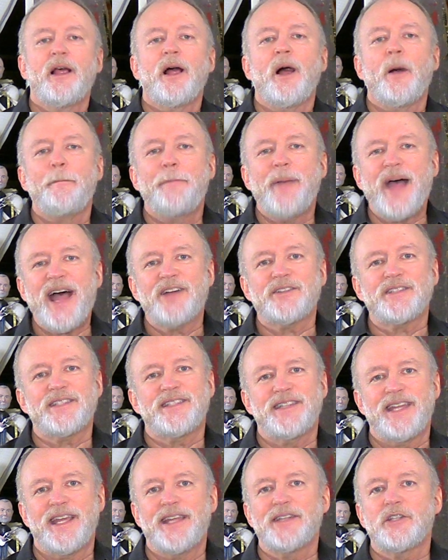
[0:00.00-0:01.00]
about
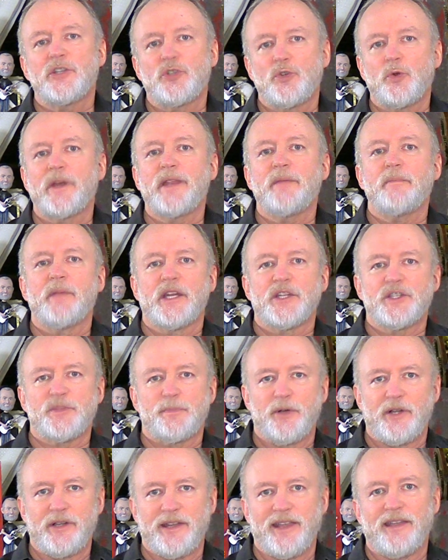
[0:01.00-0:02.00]
10 to 20 minutes
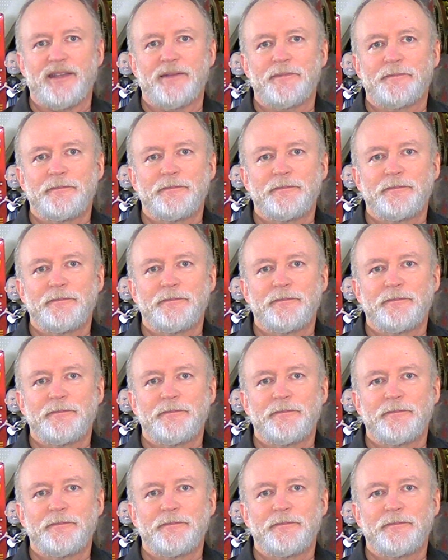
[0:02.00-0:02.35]
per day.